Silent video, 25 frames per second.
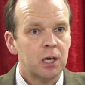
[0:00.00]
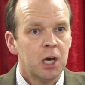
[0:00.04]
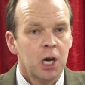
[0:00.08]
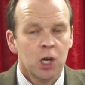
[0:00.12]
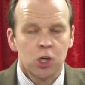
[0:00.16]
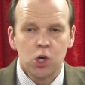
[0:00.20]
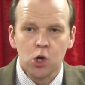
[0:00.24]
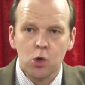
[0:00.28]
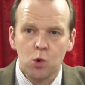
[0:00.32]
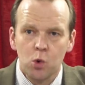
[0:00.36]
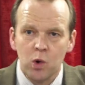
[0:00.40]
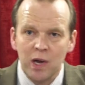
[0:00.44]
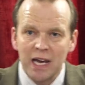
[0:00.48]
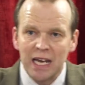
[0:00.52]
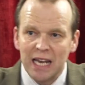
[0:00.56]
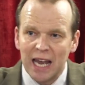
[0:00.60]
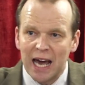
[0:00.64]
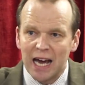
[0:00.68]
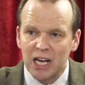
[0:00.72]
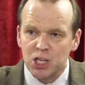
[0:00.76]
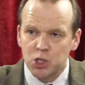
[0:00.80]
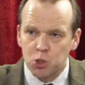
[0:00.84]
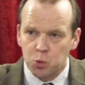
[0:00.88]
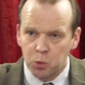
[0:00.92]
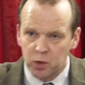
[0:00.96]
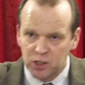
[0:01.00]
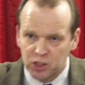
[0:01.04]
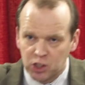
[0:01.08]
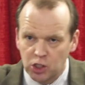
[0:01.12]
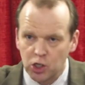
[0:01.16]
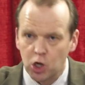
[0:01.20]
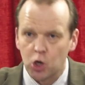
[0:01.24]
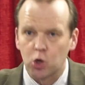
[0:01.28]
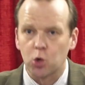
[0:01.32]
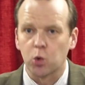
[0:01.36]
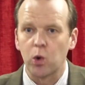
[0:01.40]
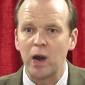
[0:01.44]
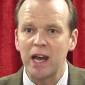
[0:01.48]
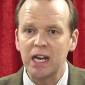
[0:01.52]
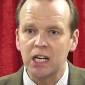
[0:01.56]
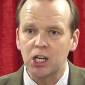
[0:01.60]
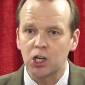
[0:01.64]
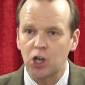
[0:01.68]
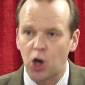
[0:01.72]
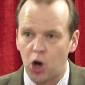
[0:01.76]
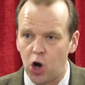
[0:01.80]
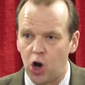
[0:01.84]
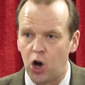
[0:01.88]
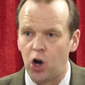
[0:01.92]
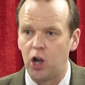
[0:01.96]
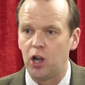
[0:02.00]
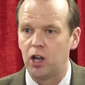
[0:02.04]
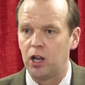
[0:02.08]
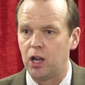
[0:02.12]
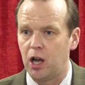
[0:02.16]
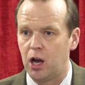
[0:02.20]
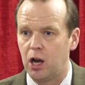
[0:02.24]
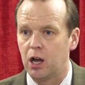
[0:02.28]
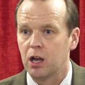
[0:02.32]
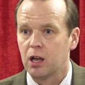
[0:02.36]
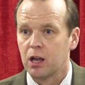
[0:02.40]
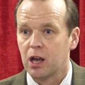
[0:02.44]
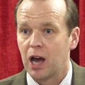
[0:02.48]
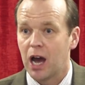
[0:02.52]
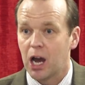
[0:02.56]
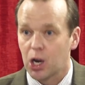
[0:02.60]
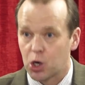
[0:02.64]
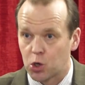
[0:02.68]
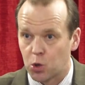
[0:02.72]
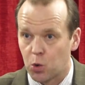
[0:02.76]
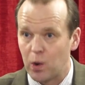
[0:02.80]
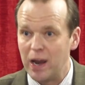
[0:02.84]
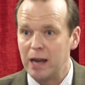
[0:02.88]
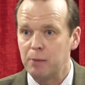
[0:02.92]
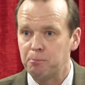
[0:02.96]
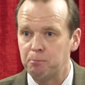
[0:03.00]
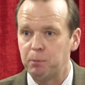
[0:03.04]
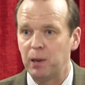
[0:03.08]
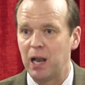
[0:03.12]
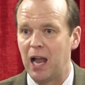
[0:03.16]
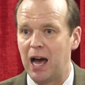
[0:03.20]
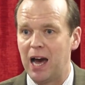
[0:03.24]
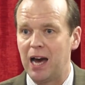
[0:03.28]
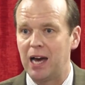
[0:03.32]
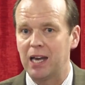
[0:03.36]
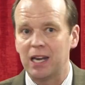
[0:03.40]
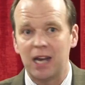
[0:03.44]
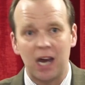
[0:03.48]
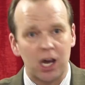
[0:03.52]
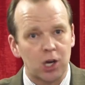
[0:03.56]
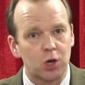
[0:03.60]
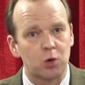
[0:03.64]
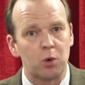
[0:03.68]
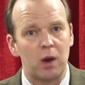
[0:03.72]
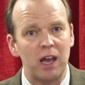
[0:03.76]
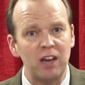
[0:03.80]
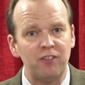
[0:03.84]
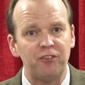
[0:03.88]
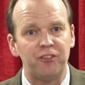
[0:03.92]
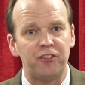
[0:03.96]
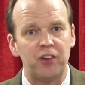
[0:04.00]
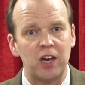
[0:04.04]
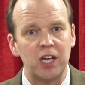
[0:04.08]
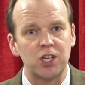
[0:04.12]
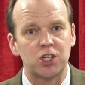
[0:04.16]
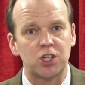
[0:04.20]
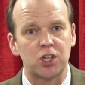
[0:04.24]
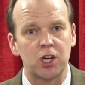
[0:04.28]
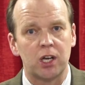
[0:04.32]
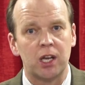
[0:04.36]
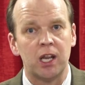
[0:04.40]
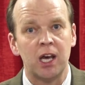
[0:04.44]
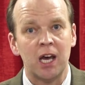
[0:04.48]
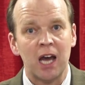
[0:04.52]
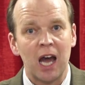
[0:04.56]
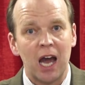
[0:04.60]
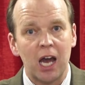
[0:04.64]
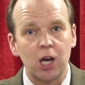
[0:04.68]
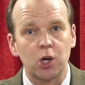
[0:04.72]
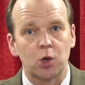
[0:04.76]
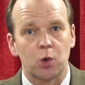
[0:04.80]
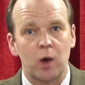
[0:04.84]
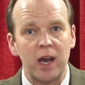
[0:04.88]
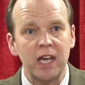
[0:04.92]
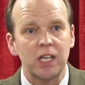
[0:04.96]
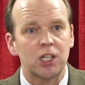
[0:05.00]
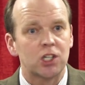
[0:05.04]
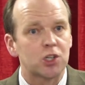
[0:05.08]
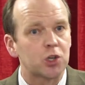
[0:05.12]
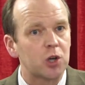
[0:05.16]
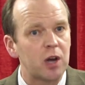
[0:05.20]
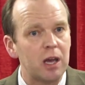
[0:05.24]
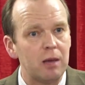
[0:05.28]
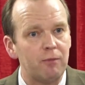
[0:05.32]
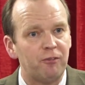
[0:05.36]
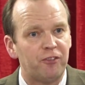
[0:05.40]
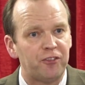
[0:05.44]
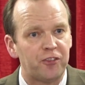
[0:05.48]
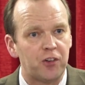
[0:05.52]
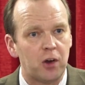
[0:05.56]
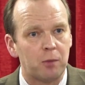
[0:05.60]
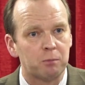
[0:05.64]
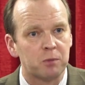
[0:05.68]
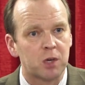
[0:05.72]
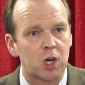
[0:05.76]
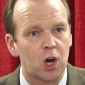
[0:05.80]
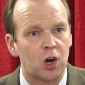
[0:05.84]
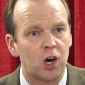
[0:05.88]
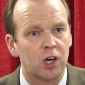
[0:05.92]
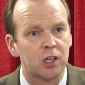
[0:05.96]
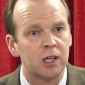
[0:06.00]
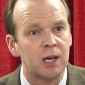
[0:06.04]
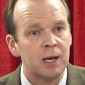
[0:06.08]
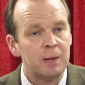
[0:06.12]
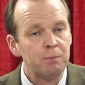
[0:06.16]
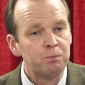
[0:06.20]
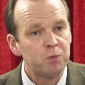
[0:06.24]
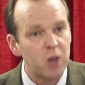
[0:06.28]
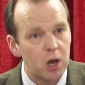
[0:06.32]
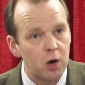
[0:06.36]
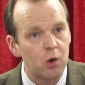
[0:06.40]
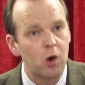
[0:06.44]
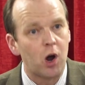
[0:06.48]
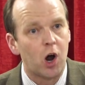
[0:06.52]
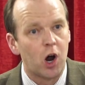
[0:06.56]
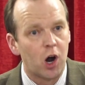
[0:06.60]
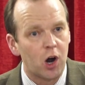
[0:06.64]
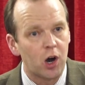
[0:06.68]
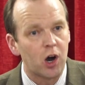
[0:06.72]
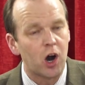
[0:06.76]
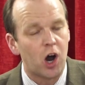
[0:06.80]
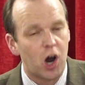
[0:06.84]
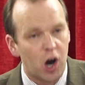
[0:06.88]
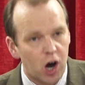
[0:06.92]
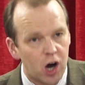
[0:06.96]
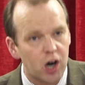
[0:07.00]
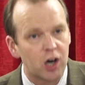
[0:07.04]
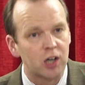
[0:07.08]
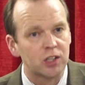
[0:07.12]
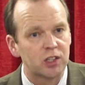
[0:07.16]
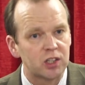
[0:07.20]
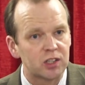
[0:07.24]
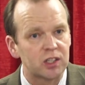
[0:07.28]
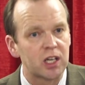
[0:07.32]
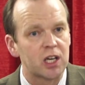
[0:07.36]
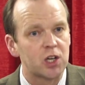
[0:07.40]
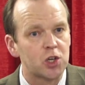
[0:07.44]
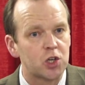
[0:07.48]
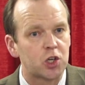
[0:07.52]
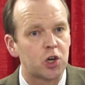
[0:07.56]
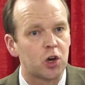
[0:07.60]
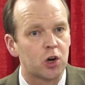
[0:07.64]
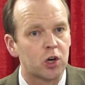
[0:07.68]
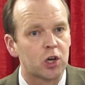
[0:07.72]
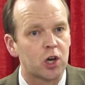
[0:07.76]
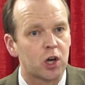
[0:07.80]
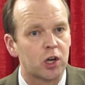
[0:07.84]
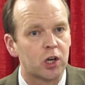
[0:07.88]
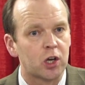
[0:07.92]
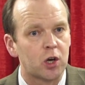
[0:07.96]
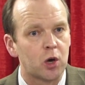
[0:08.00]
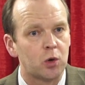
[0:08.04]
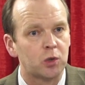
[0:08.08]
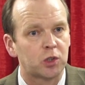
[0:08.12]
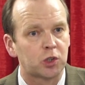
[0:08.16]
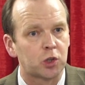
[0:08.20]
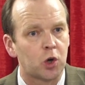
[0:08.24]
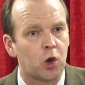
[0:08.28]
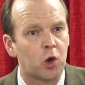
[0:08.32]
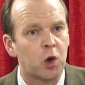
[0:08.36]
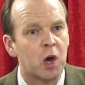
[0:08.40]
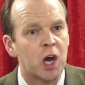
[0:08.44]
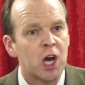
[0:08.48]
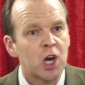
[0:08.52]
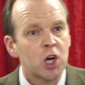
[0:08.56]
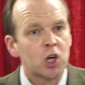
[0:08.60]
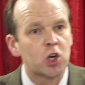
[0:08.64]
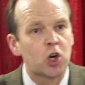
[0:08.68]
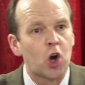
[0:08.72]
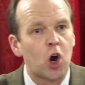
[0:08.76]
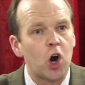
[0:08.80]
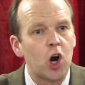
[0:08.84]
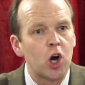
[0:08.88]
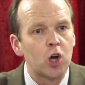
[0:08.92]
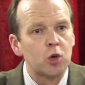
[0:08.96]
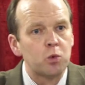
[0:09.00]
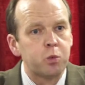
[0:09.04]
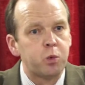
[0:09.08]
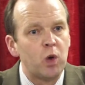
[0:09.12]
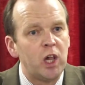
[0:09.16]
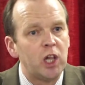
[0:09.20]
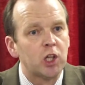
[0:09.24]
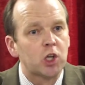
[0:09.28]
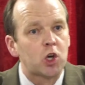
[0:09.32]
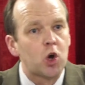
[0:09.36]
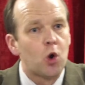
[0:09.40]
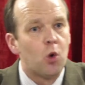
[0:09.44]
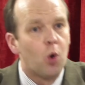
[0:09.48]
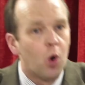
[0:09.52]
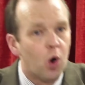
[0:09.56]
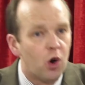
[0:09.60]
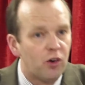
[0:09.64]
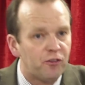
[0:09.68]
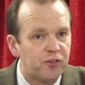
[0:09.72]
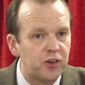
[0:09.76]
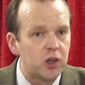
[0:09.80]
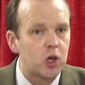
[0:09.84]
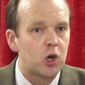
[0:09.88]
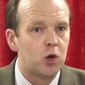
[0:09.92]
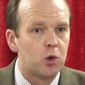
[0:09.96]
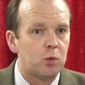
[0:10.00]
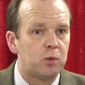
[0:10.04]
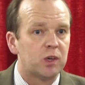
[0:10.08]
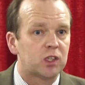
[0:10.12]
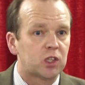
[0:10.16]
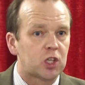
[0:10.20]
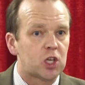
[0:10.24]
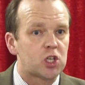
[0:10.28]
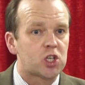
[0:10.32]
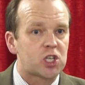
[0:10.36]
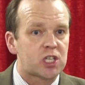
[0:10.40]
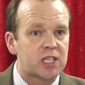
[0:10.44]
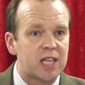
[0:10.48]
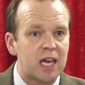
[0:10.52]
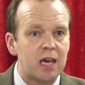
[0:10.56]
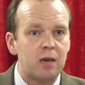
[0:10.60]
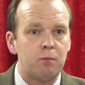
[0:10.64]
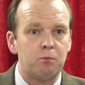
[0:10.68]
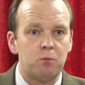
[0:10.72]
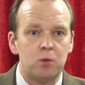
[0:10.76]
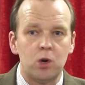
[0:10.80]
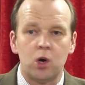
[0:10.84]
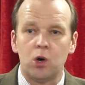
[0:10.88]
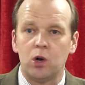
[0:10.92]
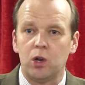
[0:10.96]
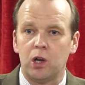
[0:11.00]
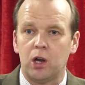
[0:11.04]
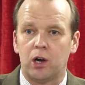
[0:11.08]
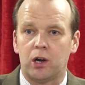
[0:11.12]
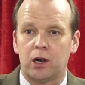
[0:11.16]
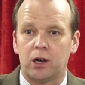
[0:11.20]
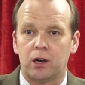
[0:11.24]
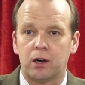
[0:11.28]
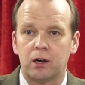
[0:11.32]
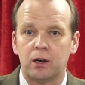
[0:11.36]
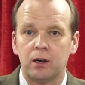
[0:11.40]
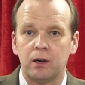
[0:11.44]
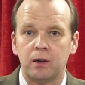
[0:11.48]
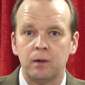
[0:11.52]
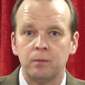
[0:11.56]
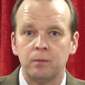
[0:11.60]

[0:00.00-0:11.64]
She realized with a great call, a great plan, a great vision, a great dream from God, there are hard things you're going to go through. God will go over you with a steamroller.